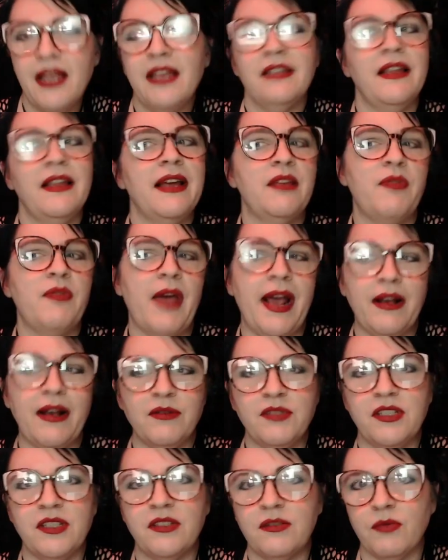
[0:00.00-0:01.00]
Like, the
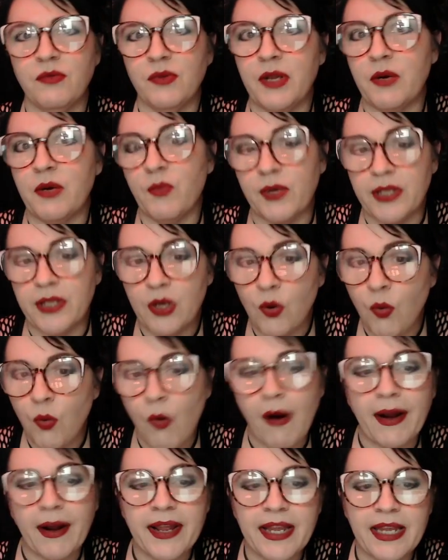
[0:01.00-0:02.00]
house is, like, really
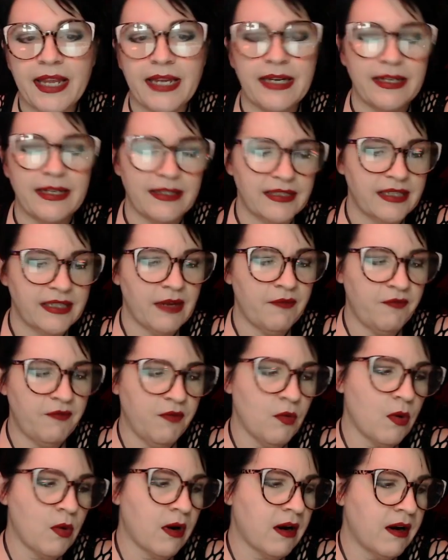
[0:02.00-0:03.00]
quiet except
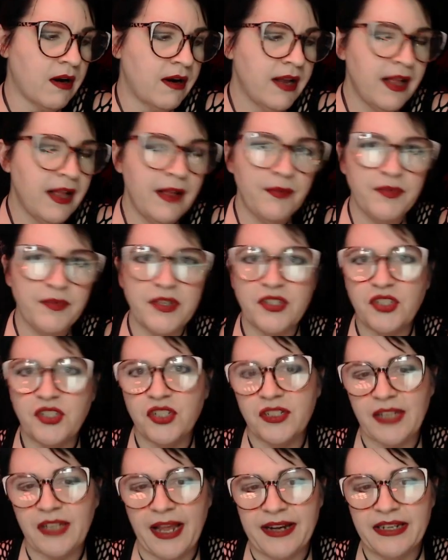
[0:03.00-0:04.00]
for this
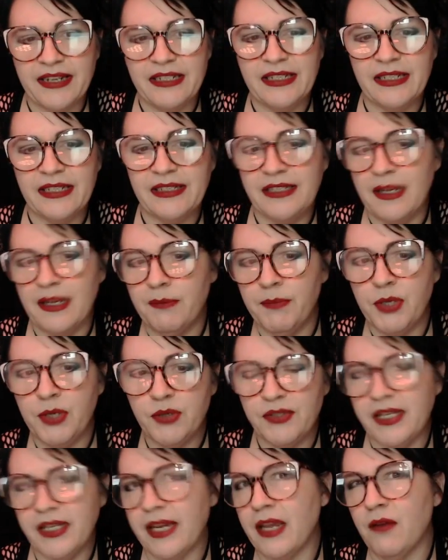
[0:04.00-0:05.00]
just kind of distant
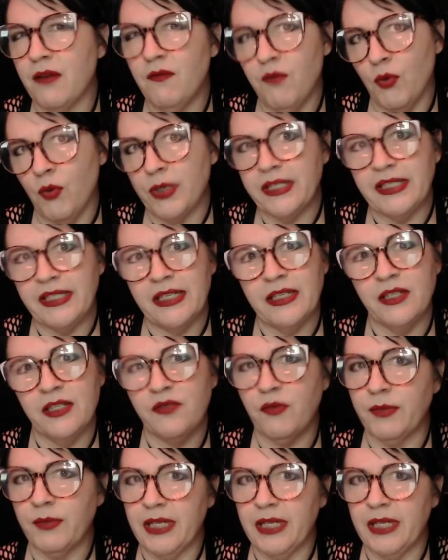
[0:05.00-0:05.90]
music and voices from,